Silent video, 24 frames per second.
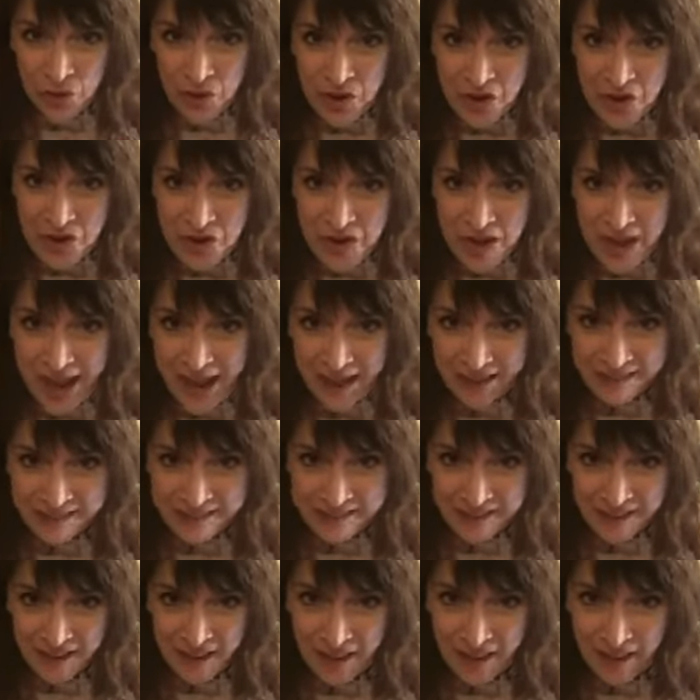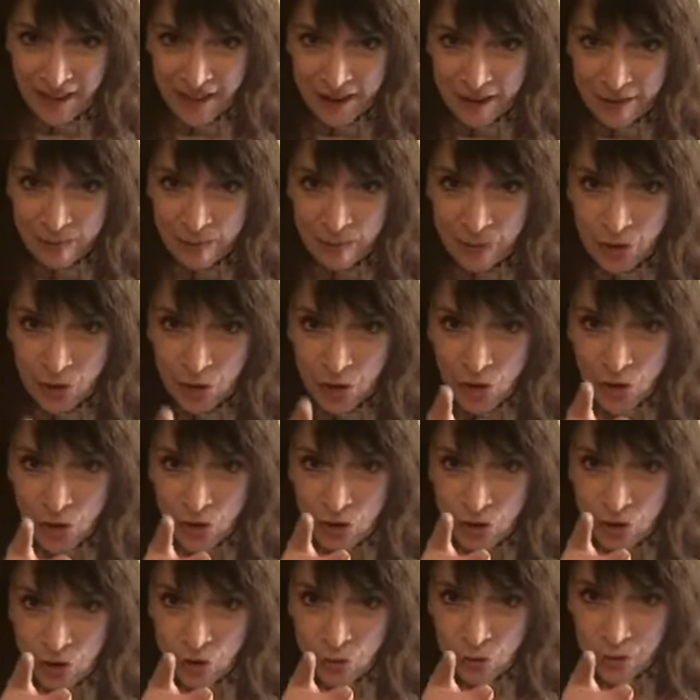Next time
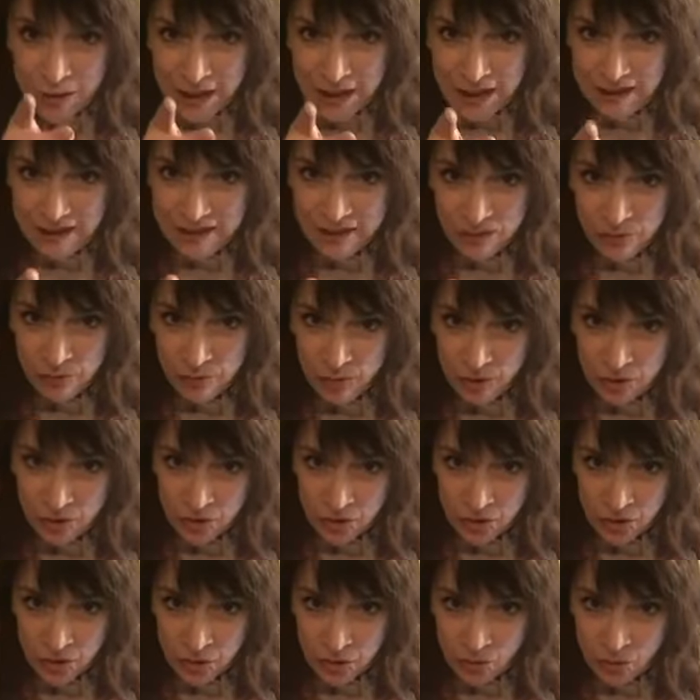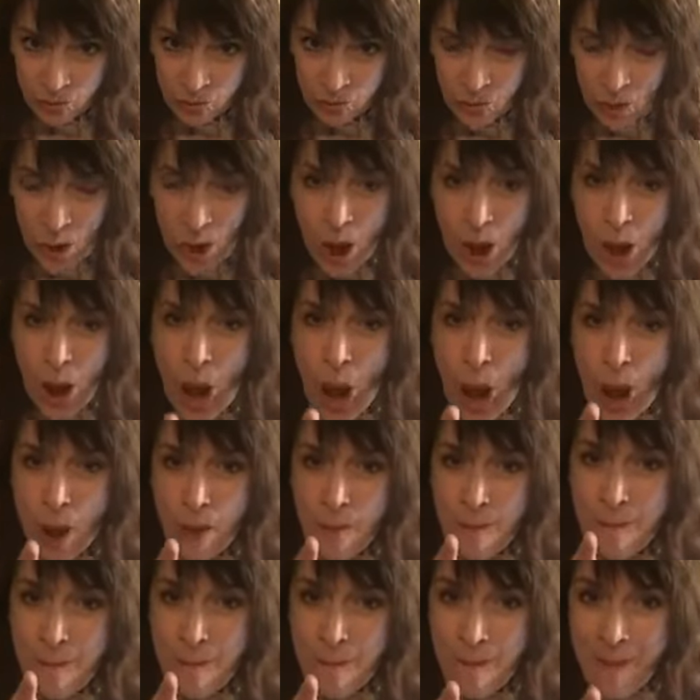you eat a ragu,
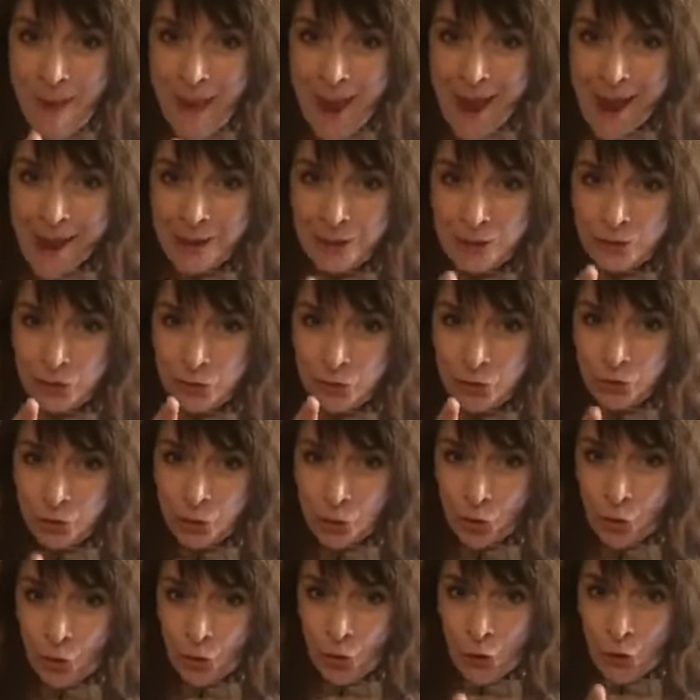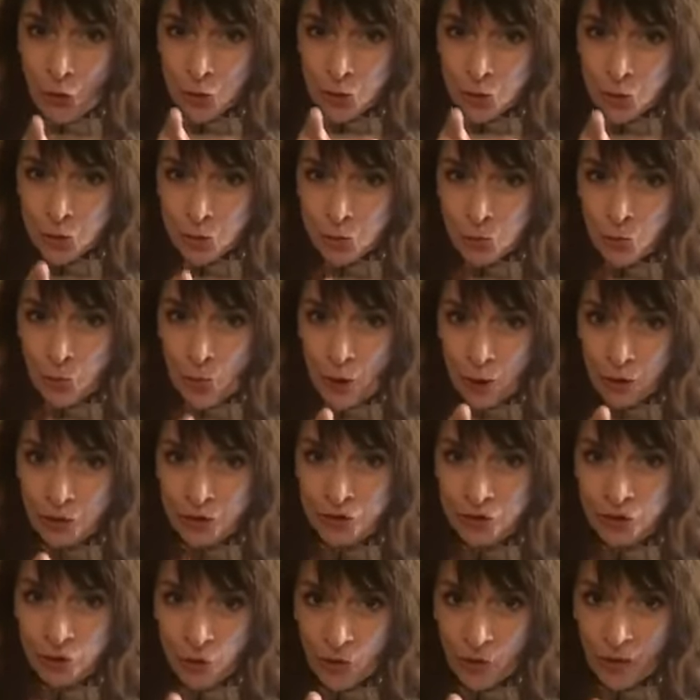make sure you
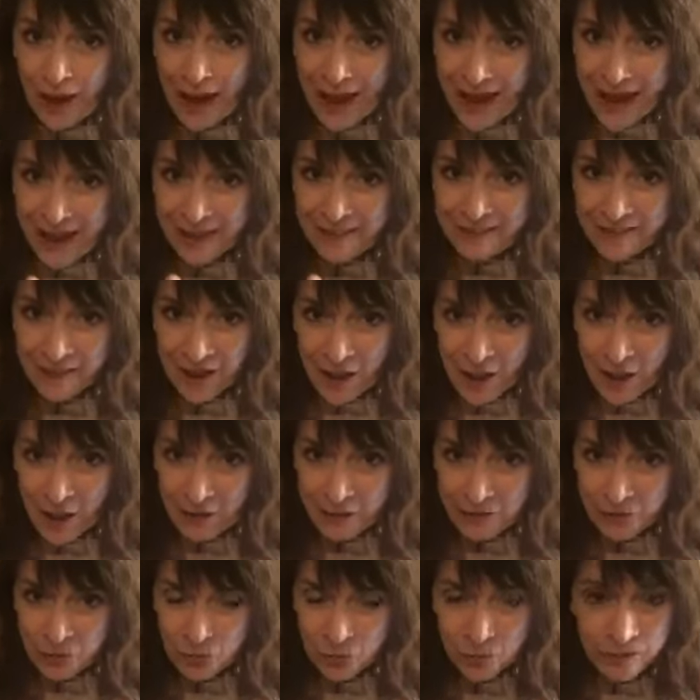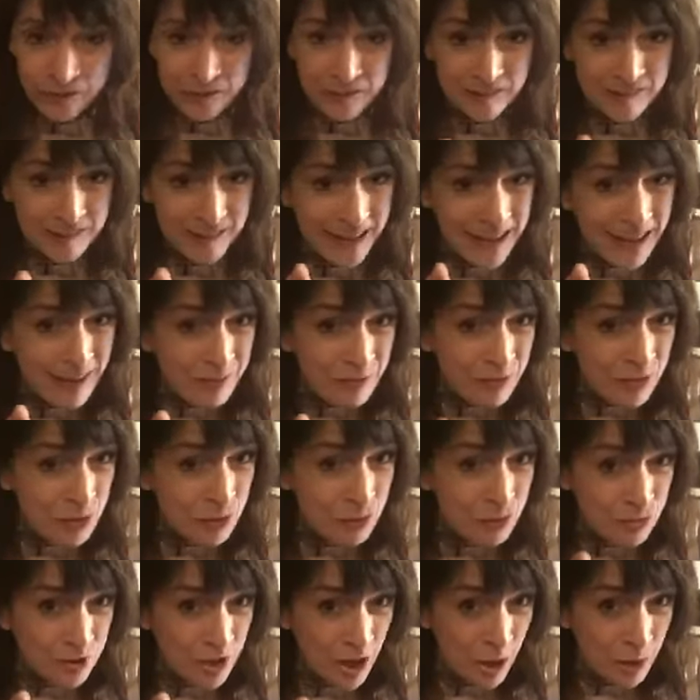wash your hands afterwards, because if you
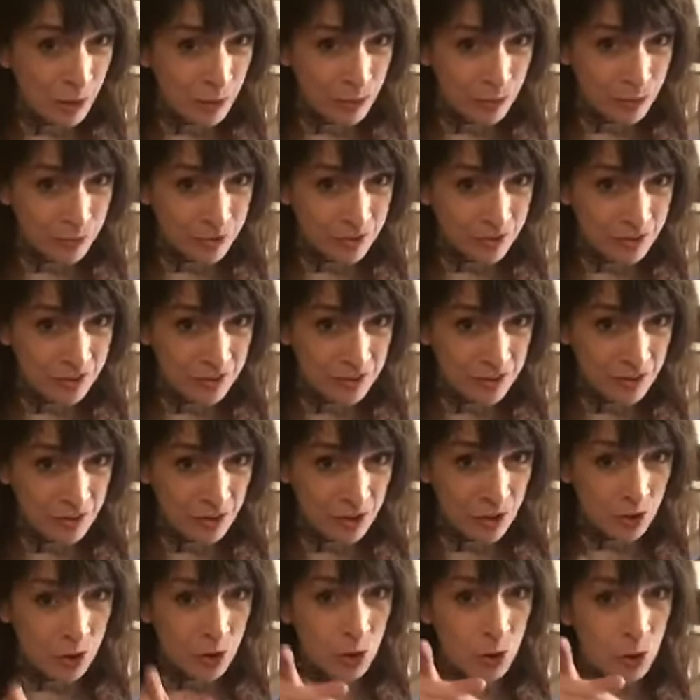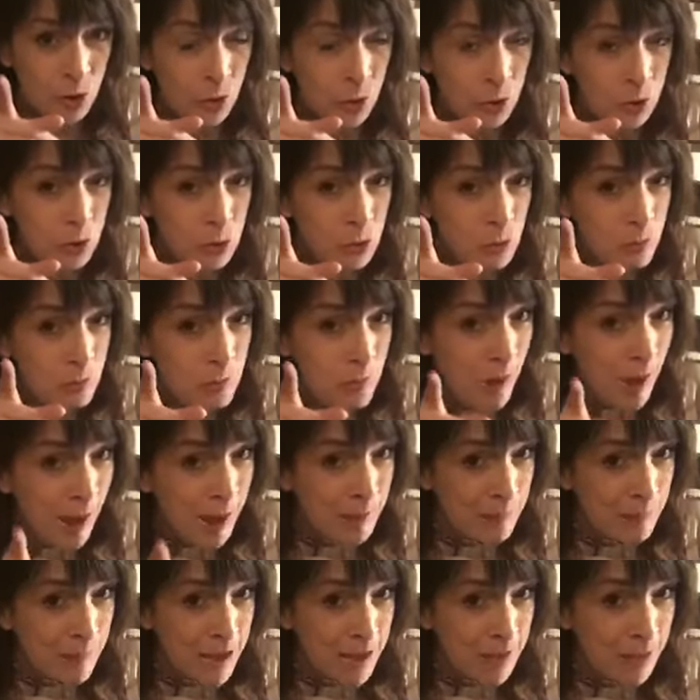don't, you
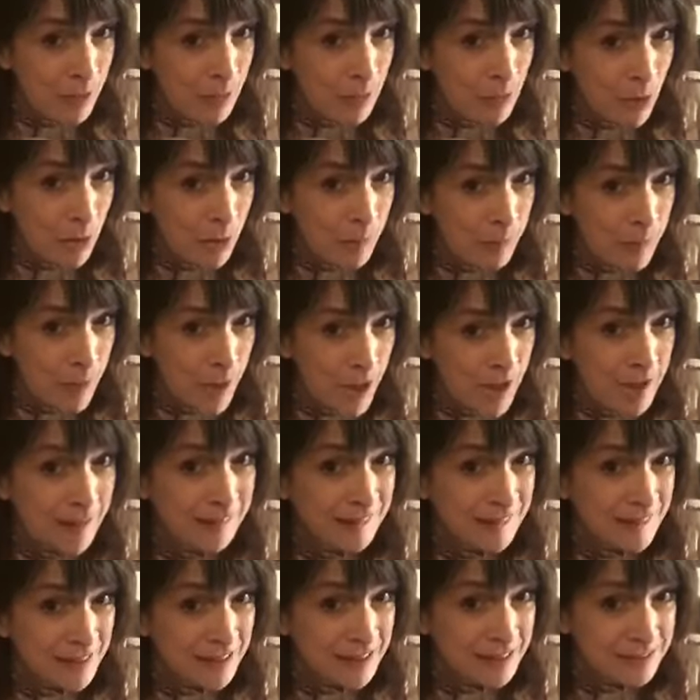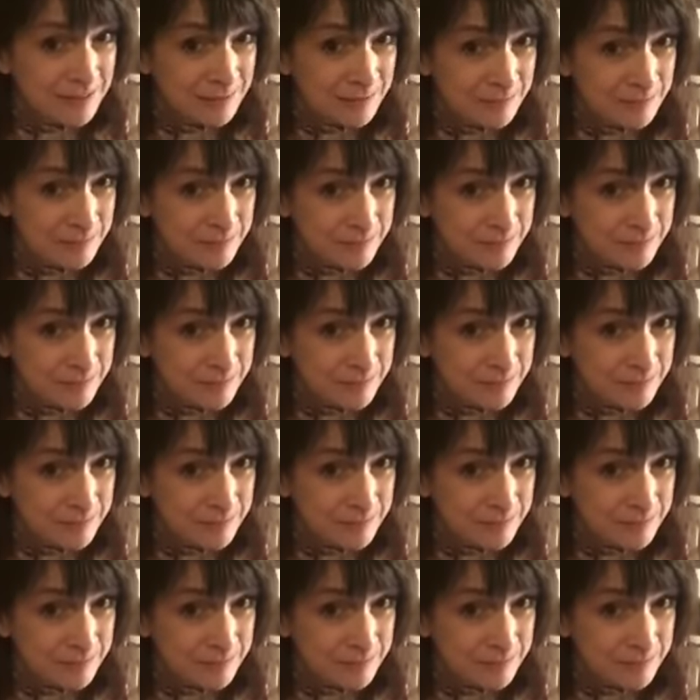might meet the wrong person